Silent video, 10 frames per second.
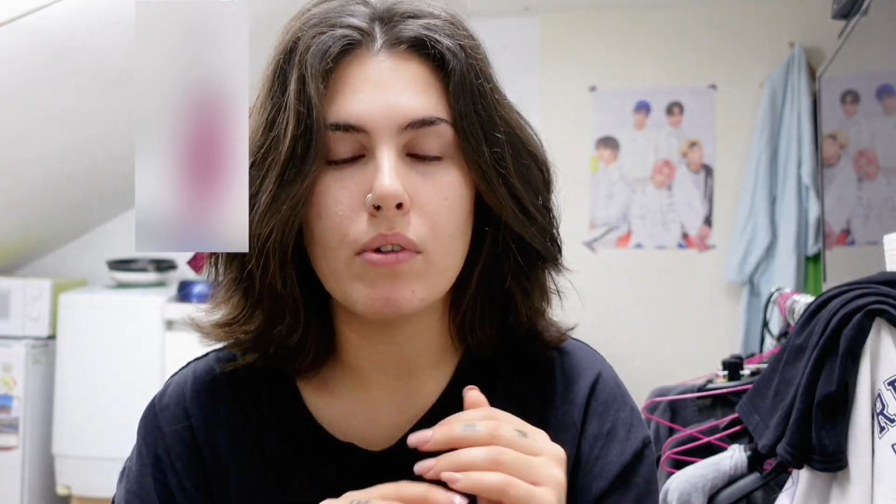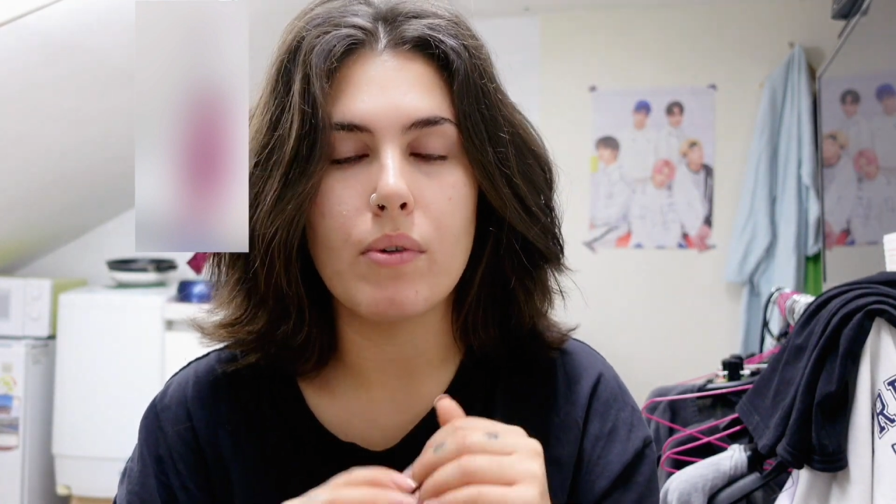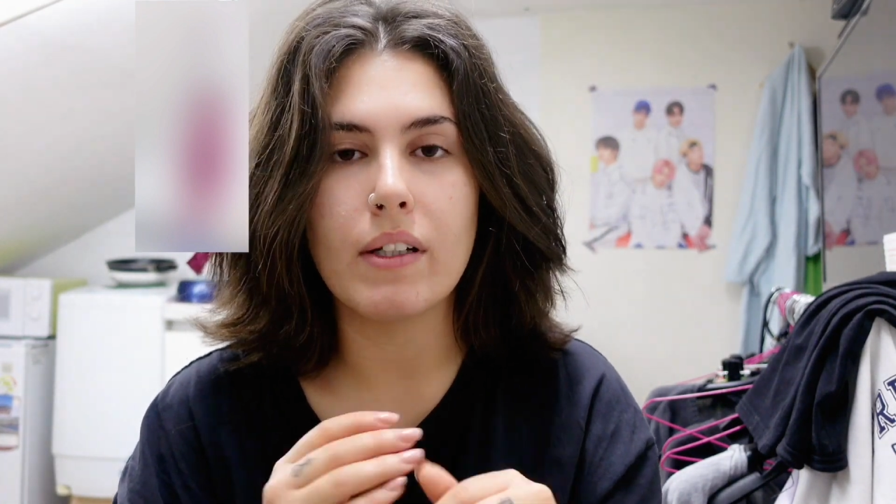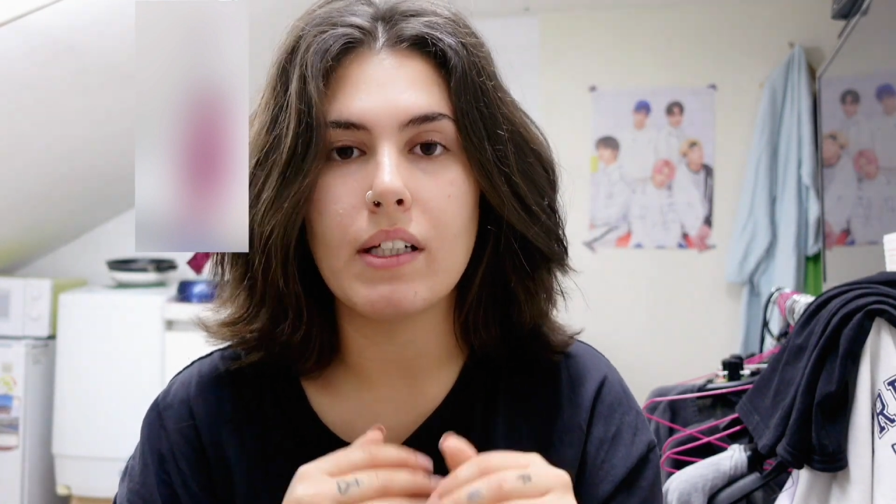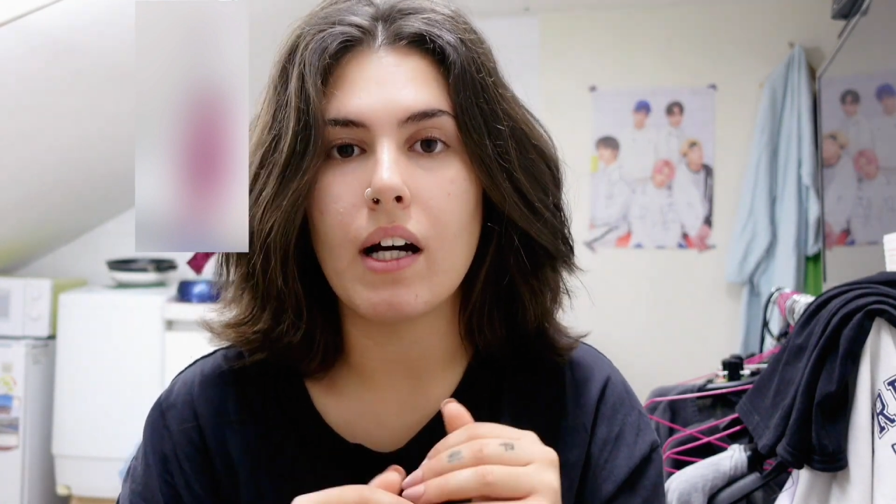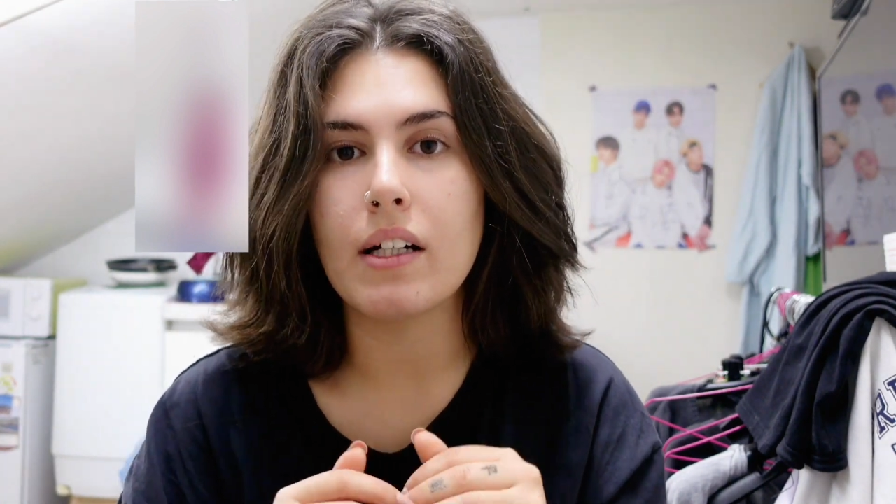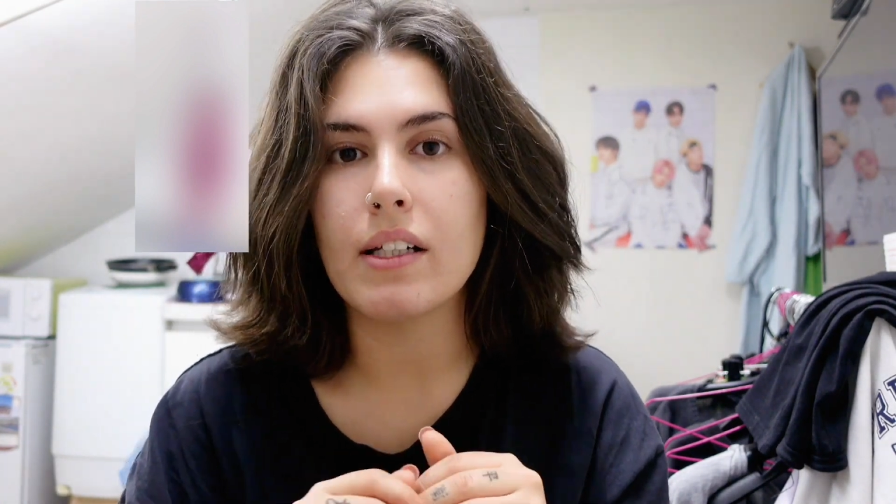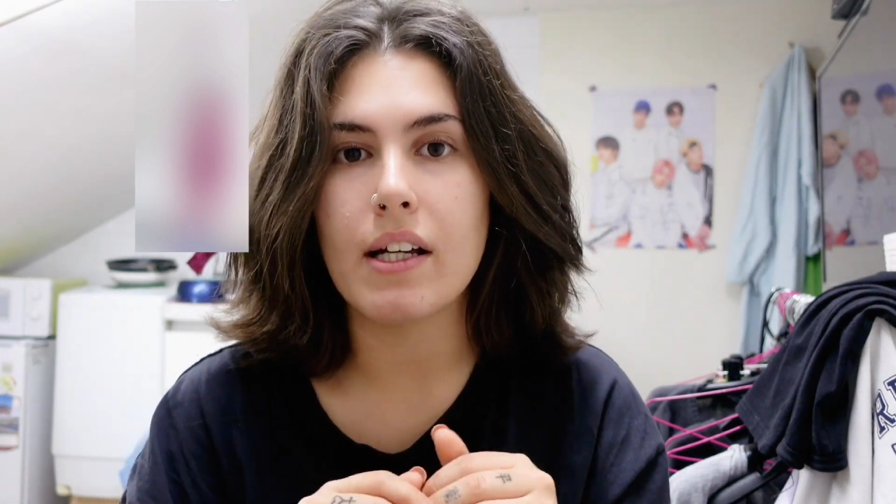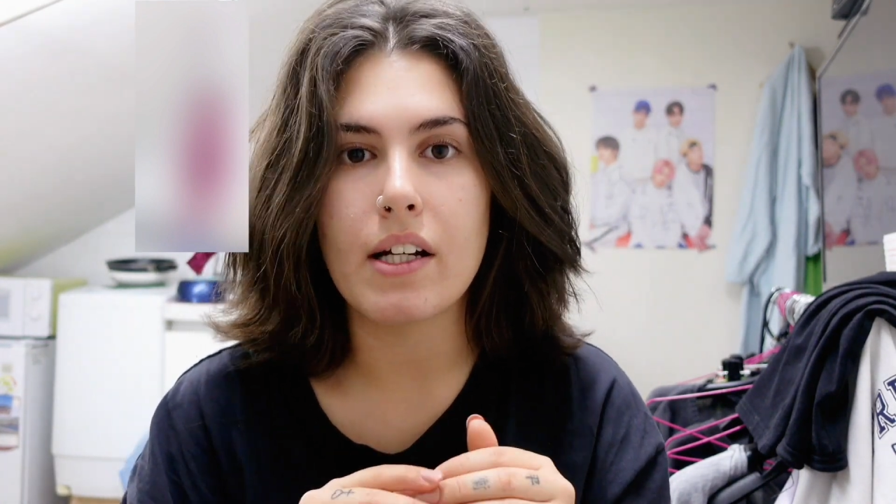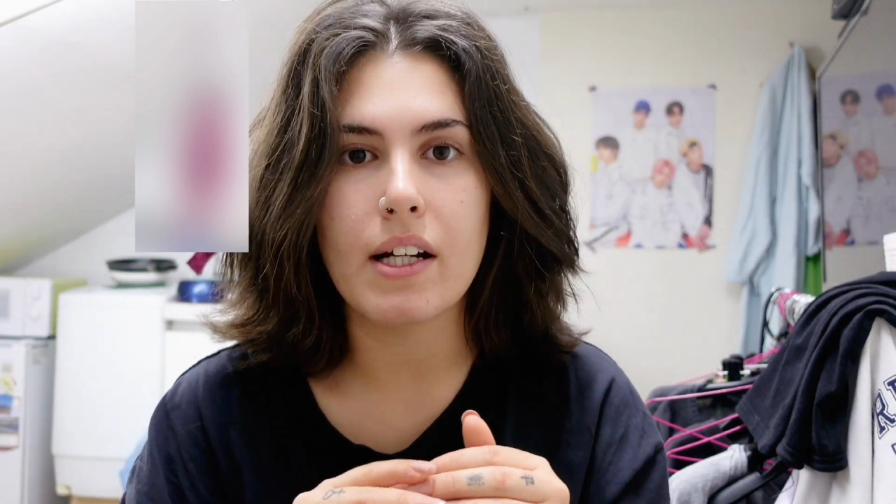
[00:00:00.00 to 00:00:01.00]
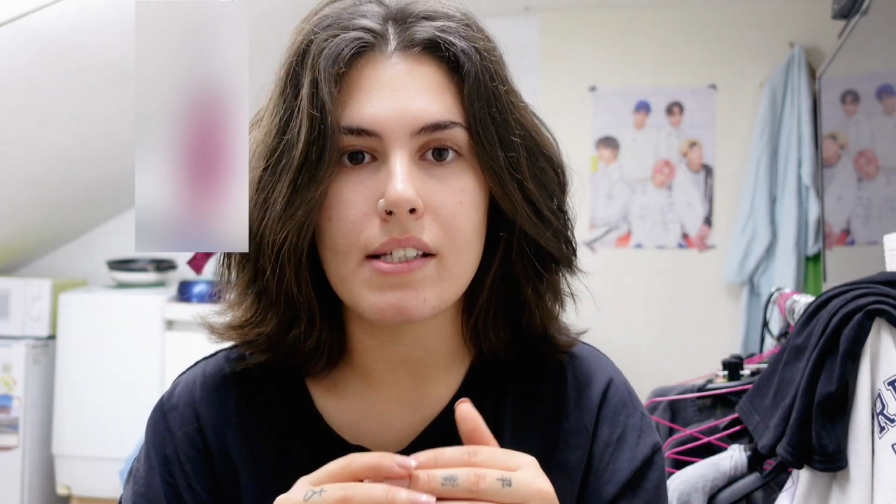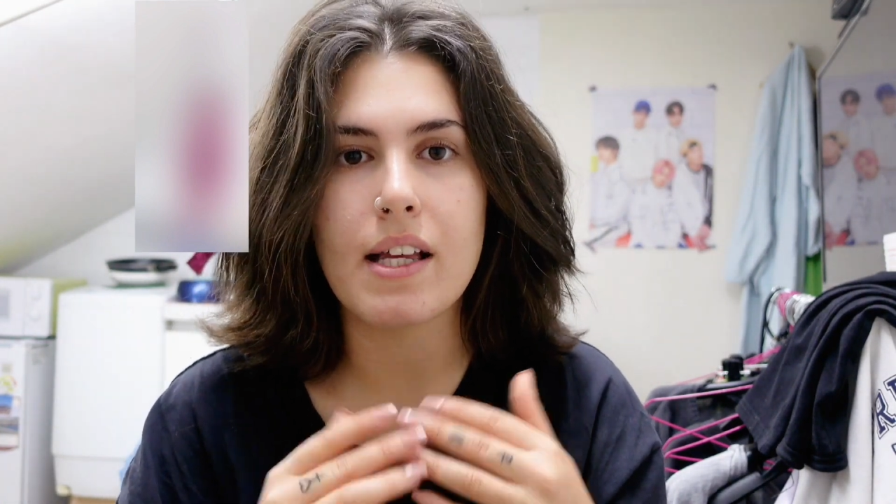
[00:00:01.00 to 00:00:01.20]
who had gotten haircuts,